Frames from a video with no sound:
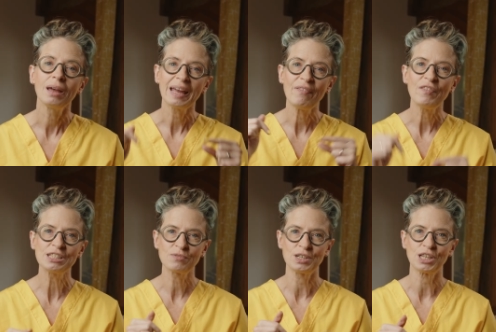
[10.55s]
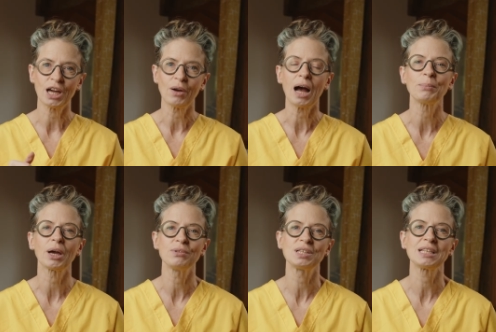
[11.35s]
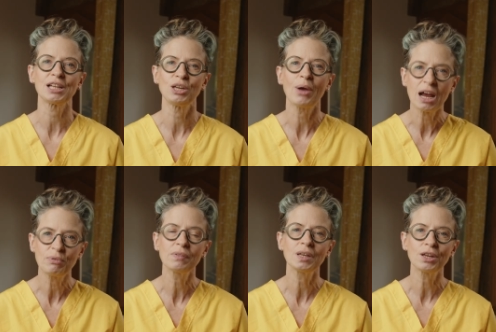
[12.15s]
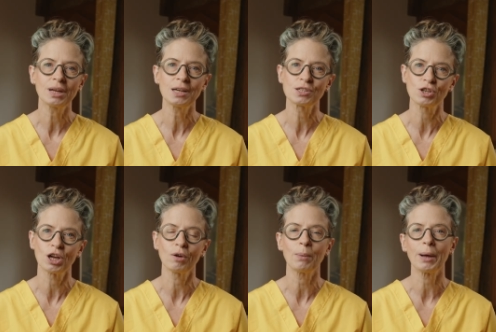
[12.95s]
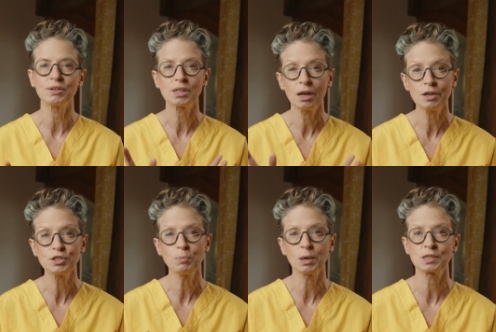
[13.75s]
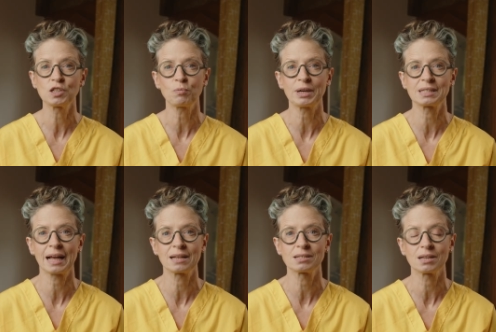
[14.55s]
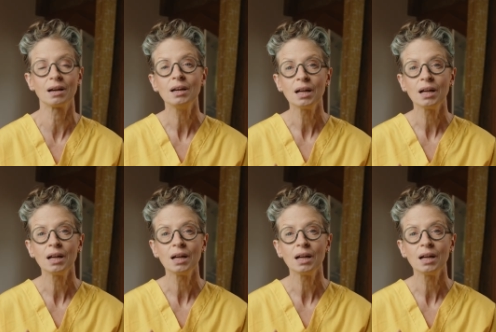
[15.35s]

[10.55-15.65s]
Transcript: In this video, I'm going to tell you everything you need to know about HER2 positive breast cancer,